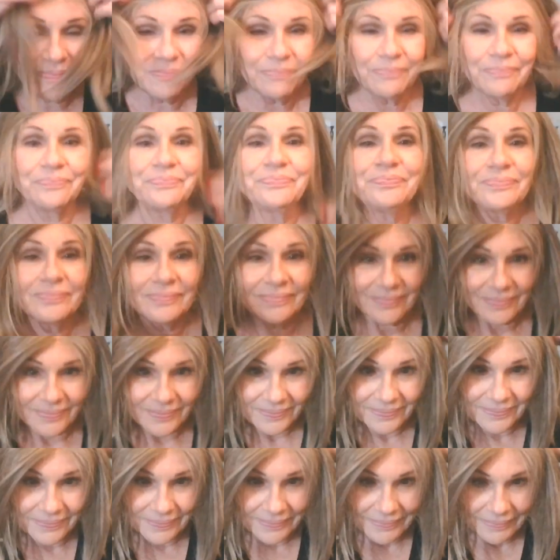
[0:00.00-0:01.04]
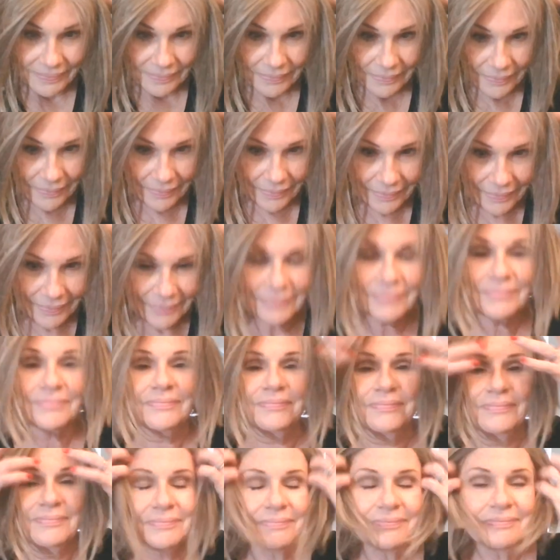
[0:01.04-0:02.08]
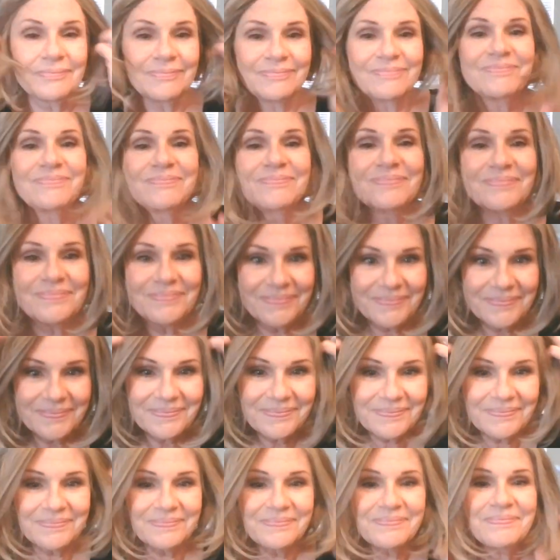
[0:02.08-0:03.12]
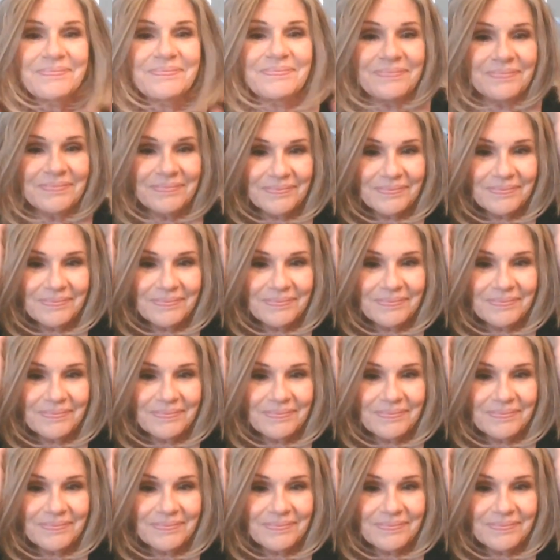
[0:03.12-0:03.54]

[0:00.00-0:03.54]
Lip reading: (silence)